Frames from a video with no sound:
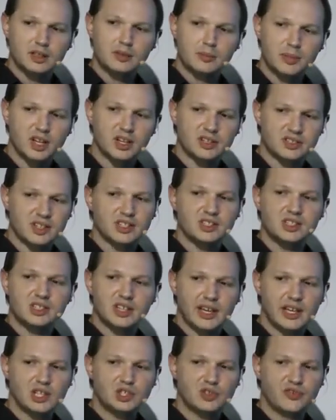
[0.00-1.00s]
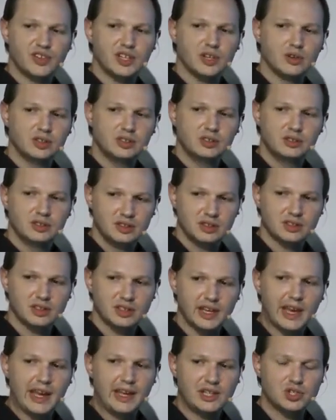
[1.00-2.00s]
because that's each field,
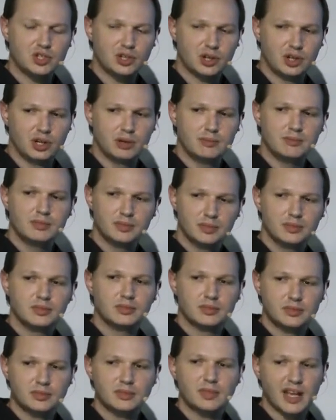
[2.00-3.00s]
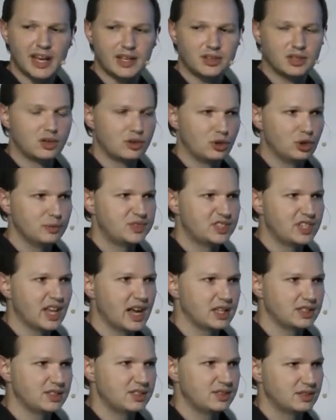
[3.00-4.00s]
each term, and the group
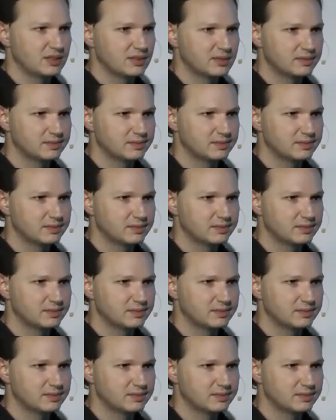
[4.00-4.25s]
stats.